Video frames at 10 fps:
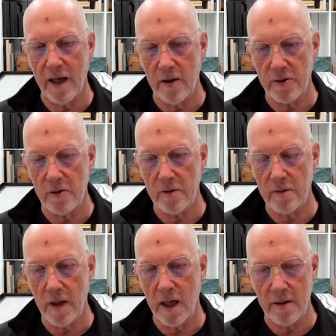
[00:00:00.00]
I also
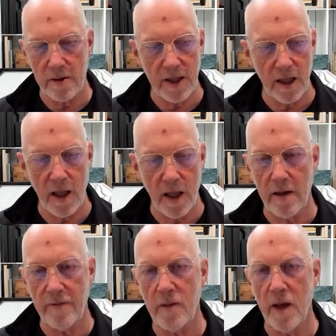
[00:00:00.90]
sent a lot
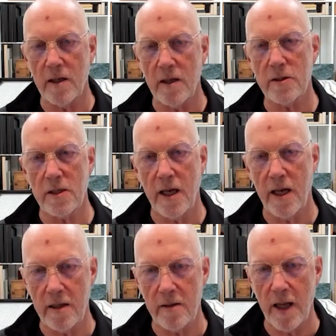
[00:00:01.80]
of emails
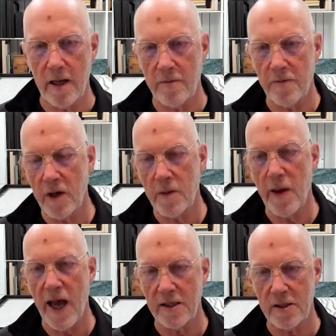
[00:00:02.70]
and free
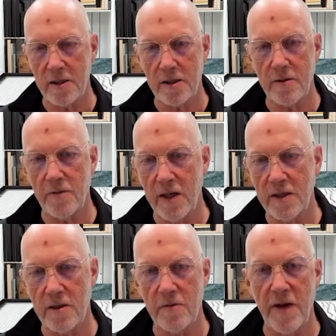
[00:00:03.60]
passes to
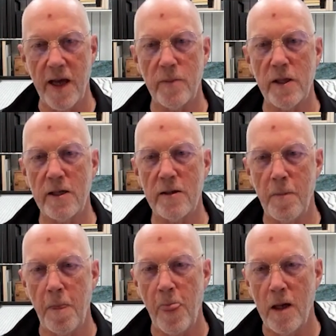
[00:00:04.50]
friends and family.
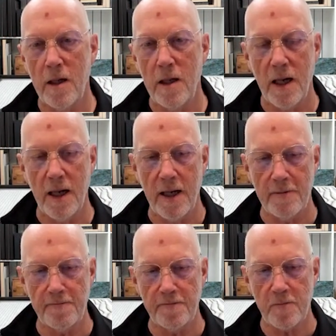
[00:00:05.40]

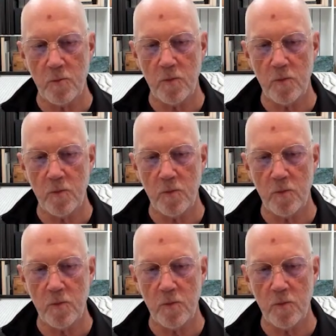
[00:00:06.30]
And